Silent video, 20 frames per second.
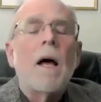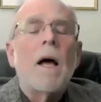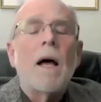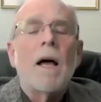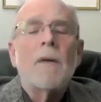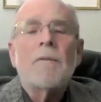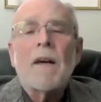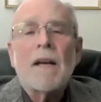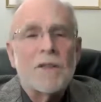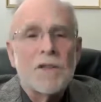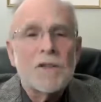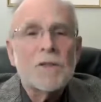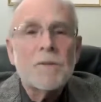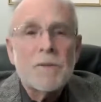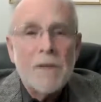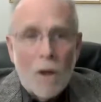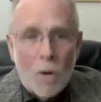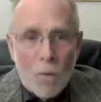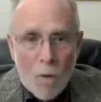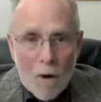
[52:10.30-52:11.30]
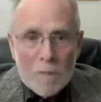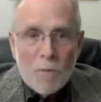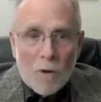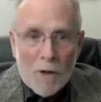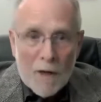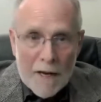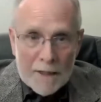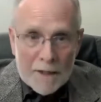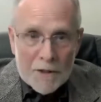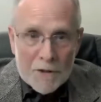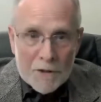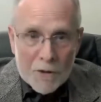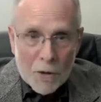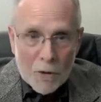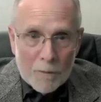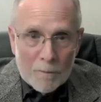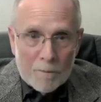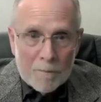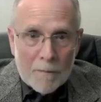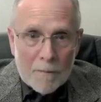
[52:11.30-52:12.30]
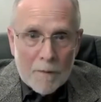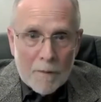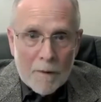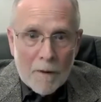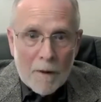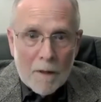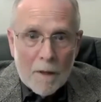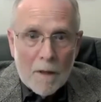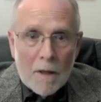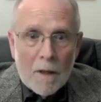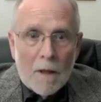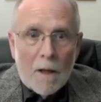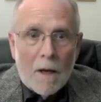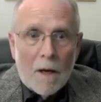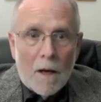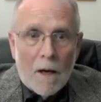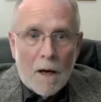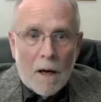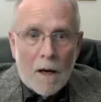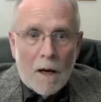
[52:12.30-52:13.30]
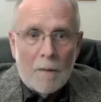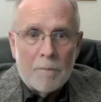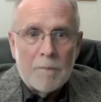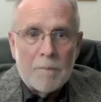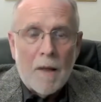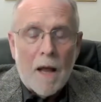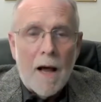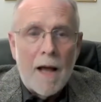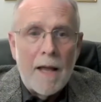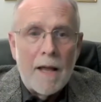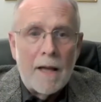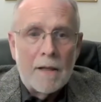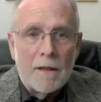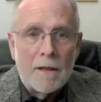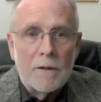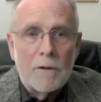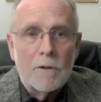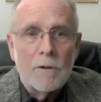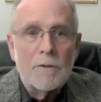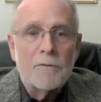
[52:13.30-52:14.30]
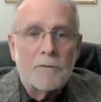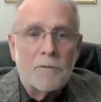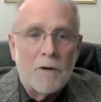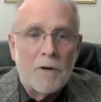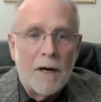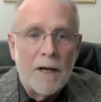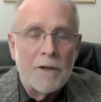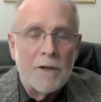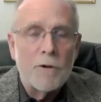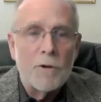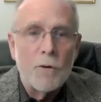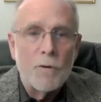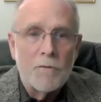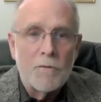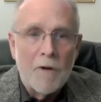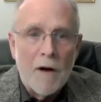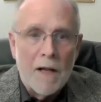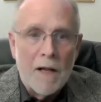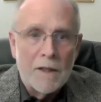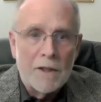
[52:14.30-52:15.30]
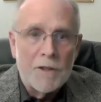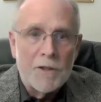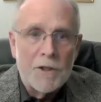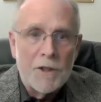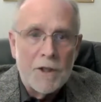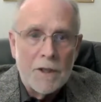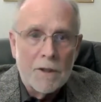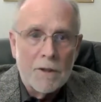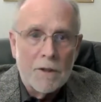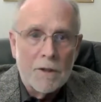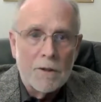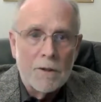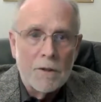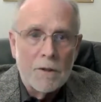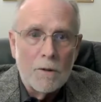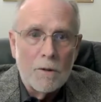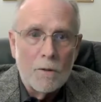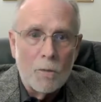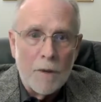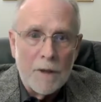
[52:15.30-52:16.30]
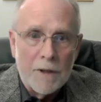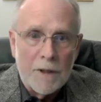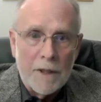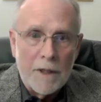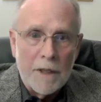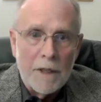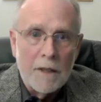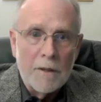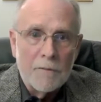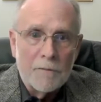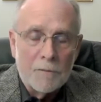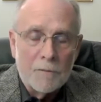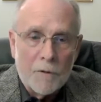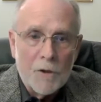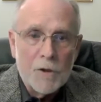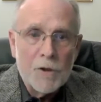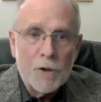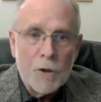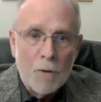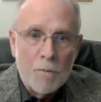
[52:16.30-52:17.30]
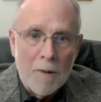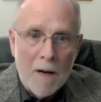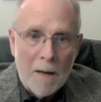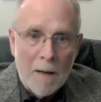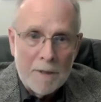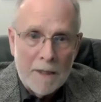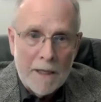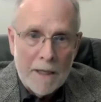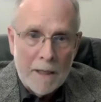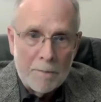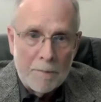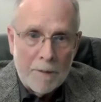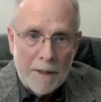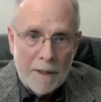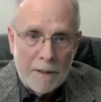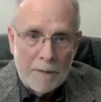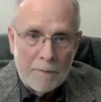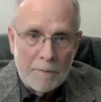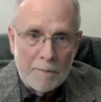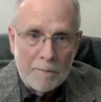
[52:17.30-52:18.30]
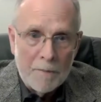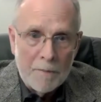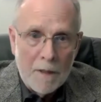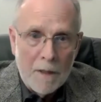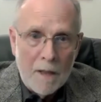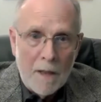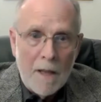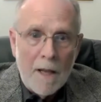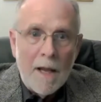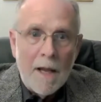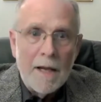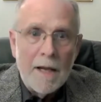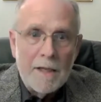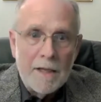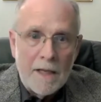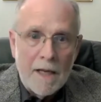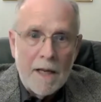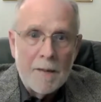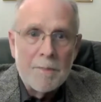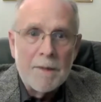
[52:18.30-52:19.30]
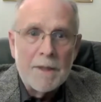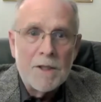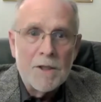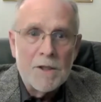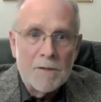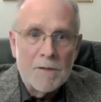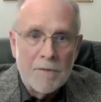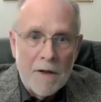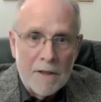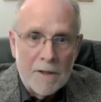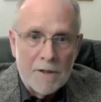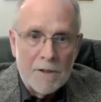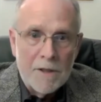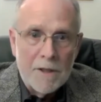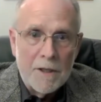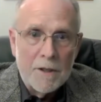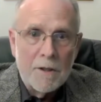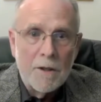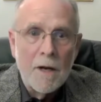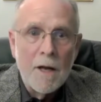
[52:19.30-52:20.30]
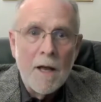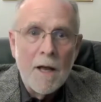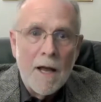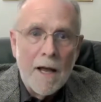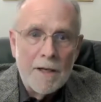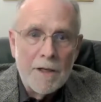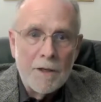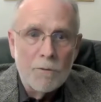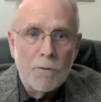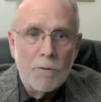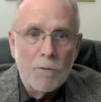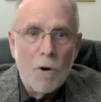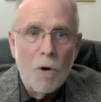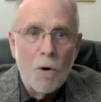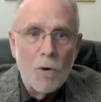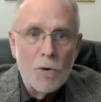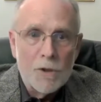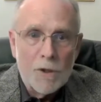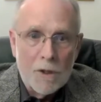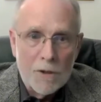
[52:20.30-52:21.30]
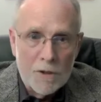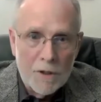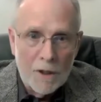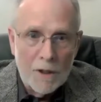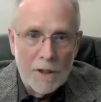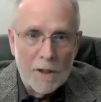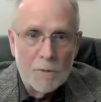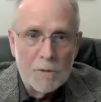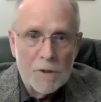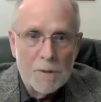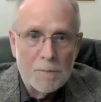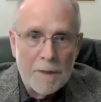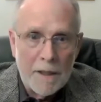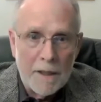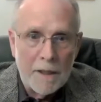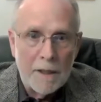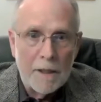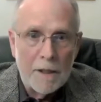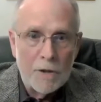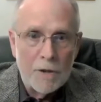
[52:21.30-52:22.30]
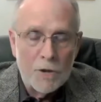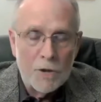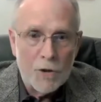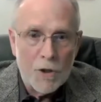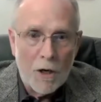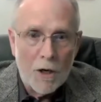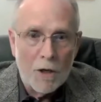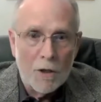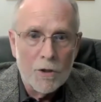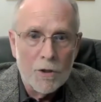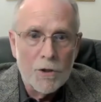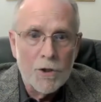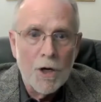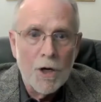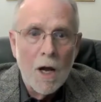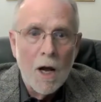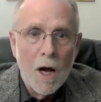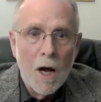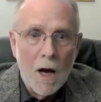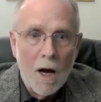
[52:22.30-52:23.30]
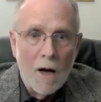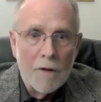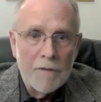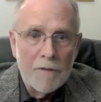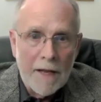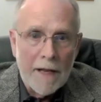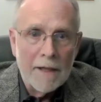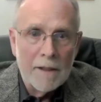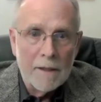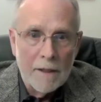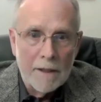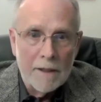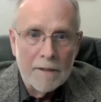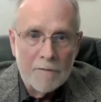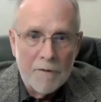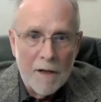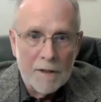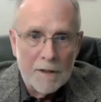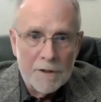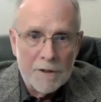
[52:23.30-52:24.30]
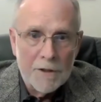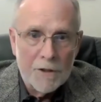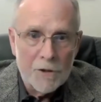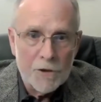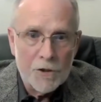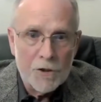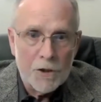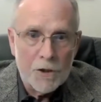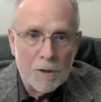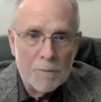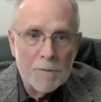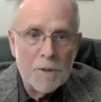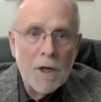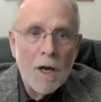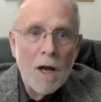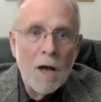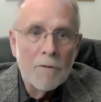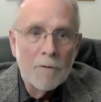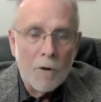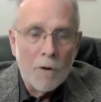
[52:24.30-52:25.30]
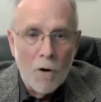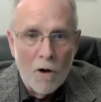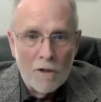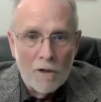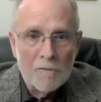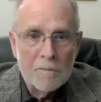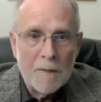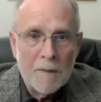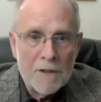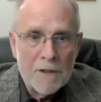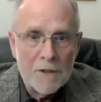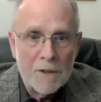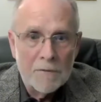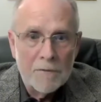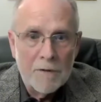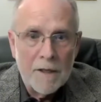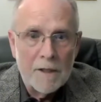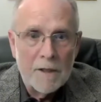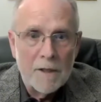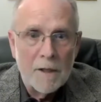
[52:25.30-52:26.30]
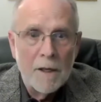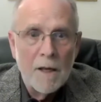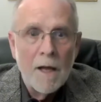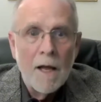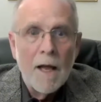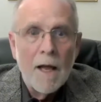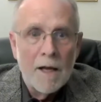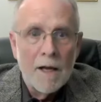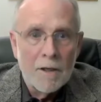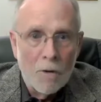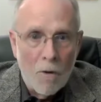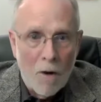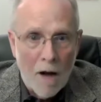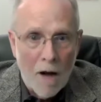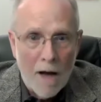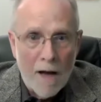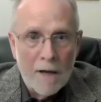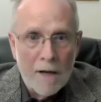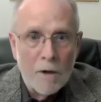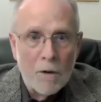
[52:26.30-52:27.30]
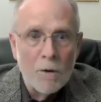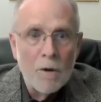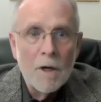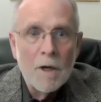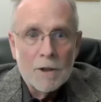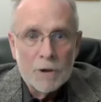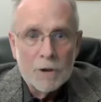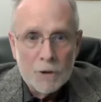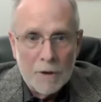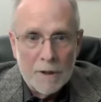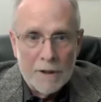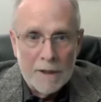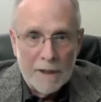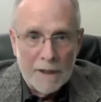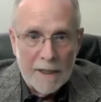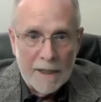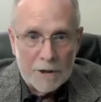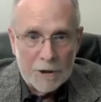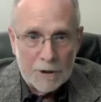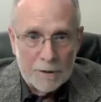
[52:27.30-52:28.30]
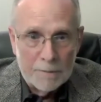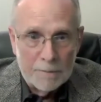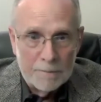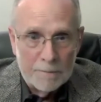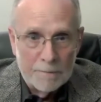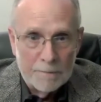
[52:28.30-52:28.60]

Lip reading: If I can just tell one more anecdote. I had a good friend who volunteered with the first Obama campaign. And he came in as a volunteer, and he rose until he was being in charge of handling the volunteer systems for all of Pennsylvania and Ohio during the election.